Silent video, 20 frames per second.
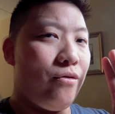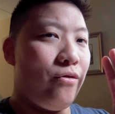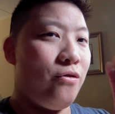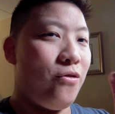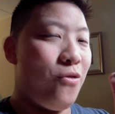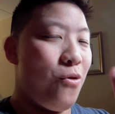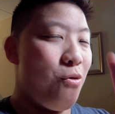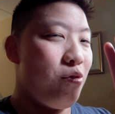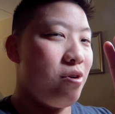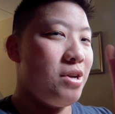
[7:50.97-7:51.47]

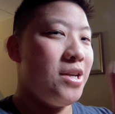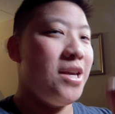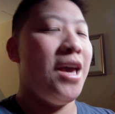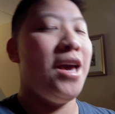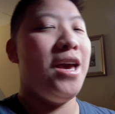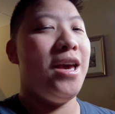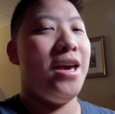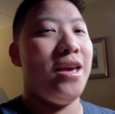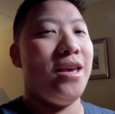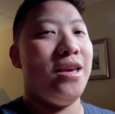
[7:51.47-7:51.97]

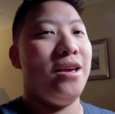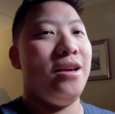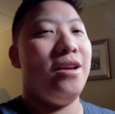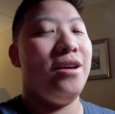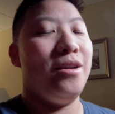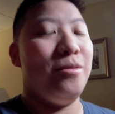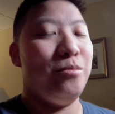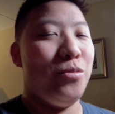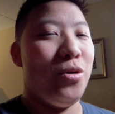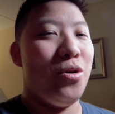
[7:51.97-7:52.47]
4K
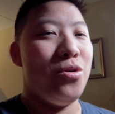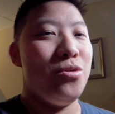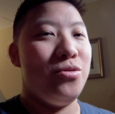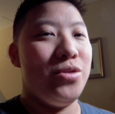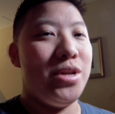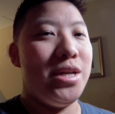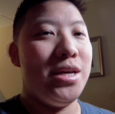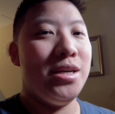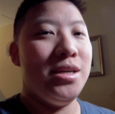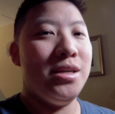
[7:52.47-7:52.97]

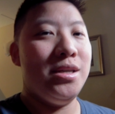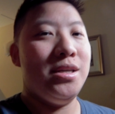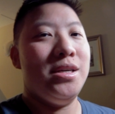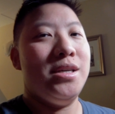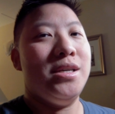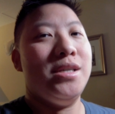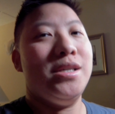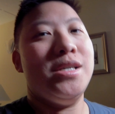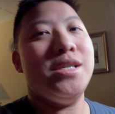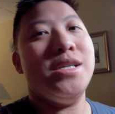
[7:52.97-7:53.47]
mode,
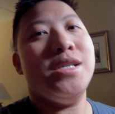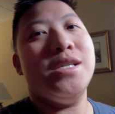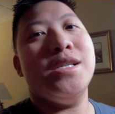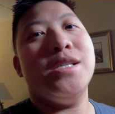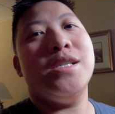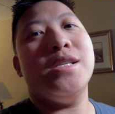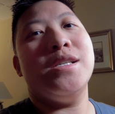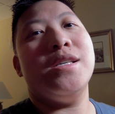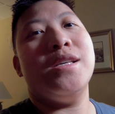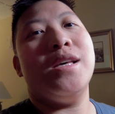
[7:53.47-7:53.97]

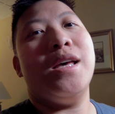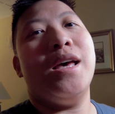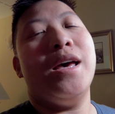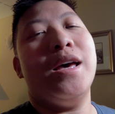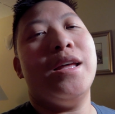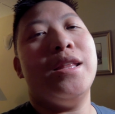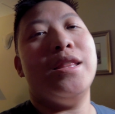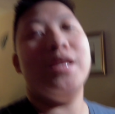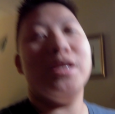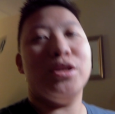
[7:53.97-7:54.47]

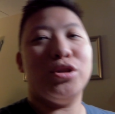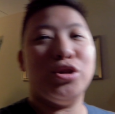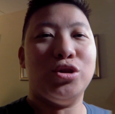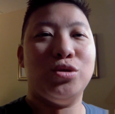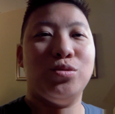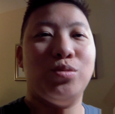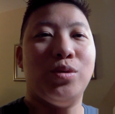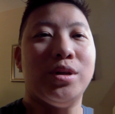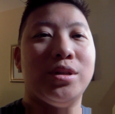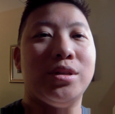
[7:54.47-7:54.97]
and this
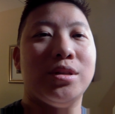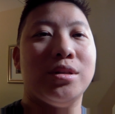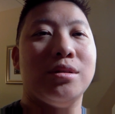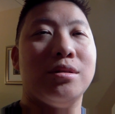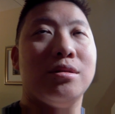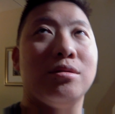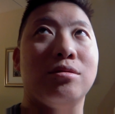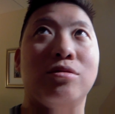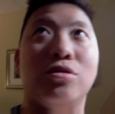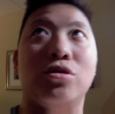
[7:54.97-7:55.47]
is what
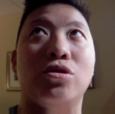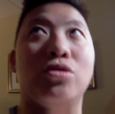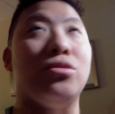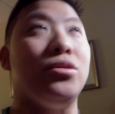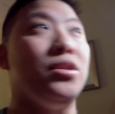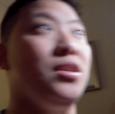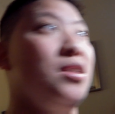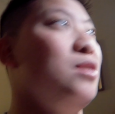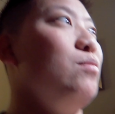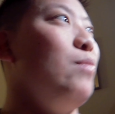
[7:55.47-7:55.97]

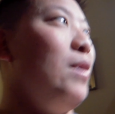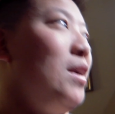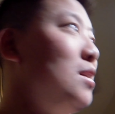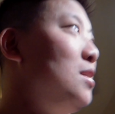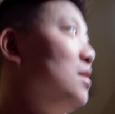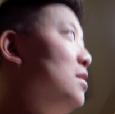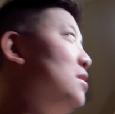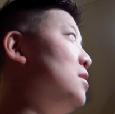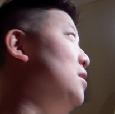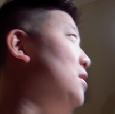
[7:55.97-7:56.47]
you'd expect
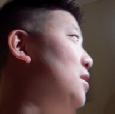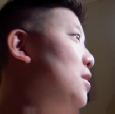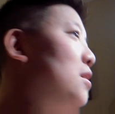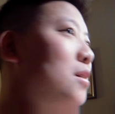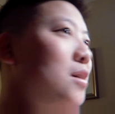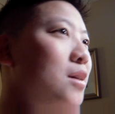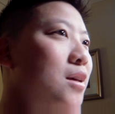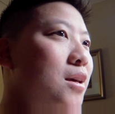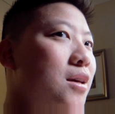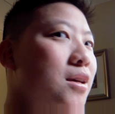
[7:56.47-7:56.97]
to see
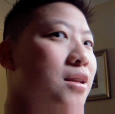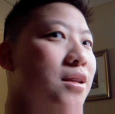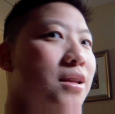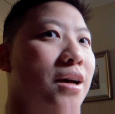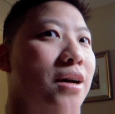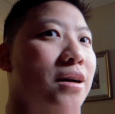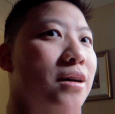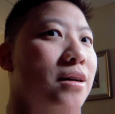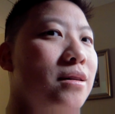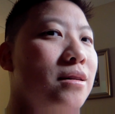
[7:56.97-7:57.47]
in
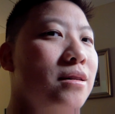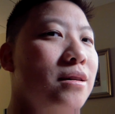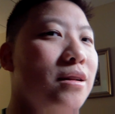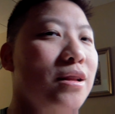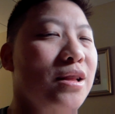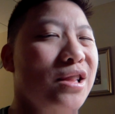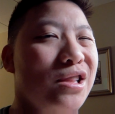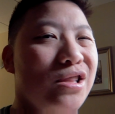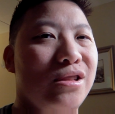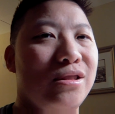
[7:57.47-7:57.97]

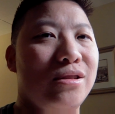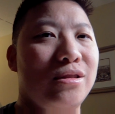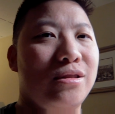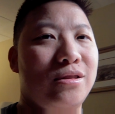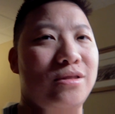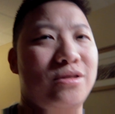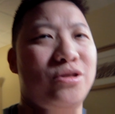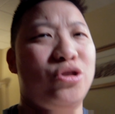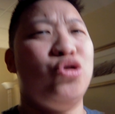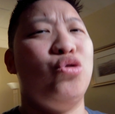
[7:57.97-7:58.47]

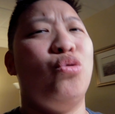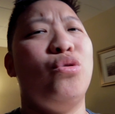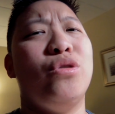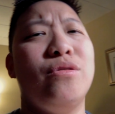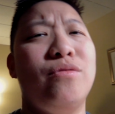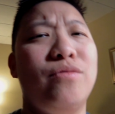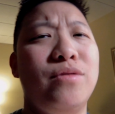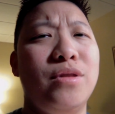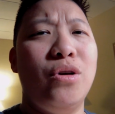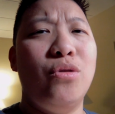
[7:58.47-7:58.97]
sort
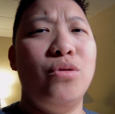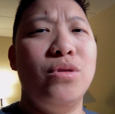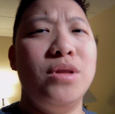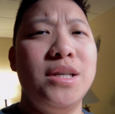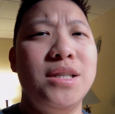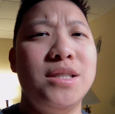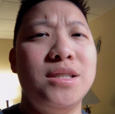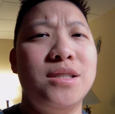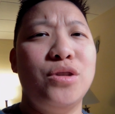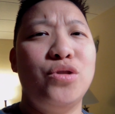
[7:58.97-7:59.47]
of low
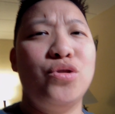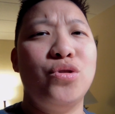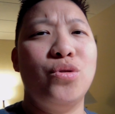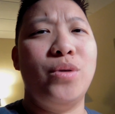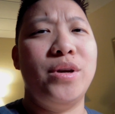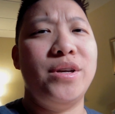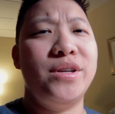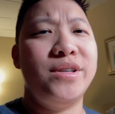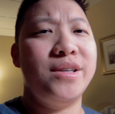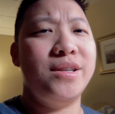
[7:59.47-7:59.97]
lit
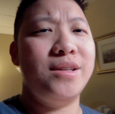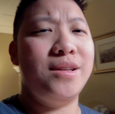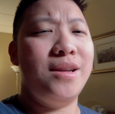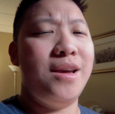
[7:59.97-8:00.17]
situation,